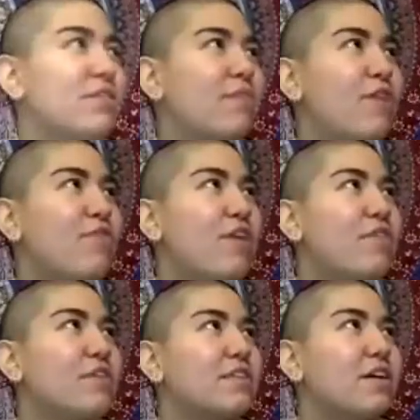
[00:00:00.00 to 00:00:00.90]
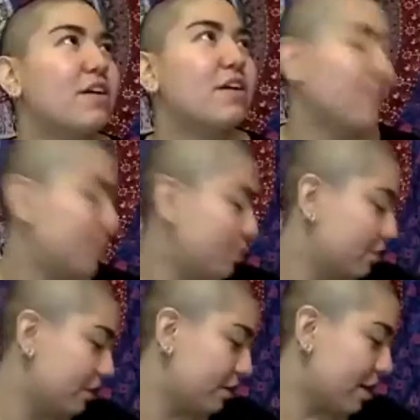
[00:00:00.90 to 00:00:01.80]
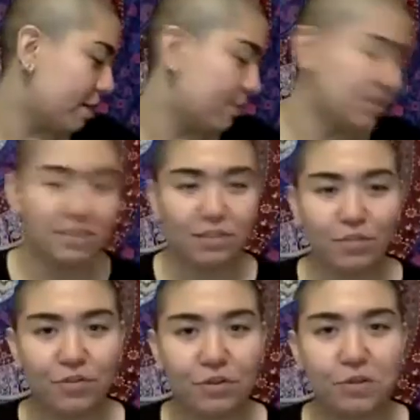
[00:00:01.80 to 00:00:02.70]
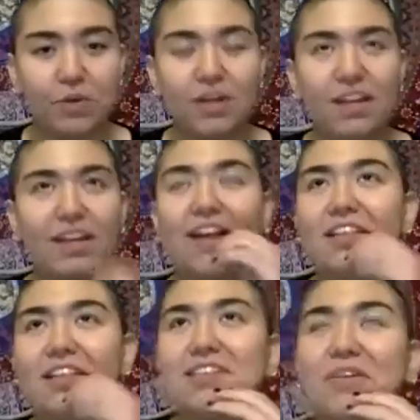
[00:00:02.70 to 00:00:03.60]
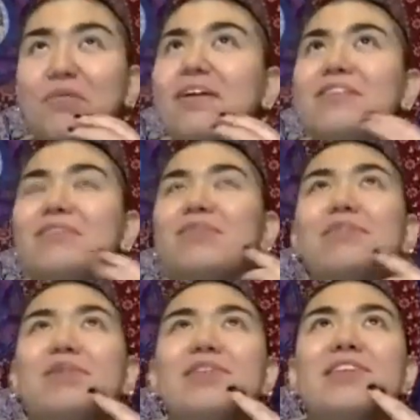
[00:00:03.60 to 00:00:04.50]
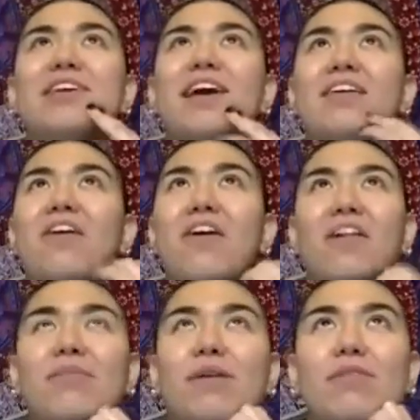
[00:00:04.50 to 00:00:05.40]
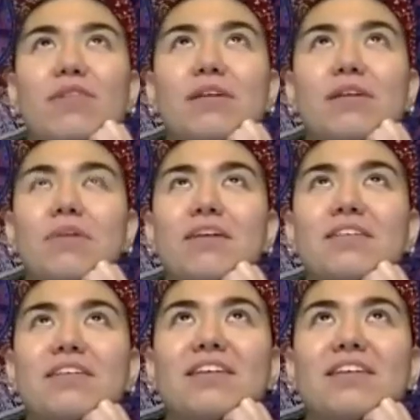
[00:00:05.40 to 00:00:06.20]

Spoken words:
favorite song, holy crap, this is a difficult one. Like I listen to way too much music, and all of them are really depressing.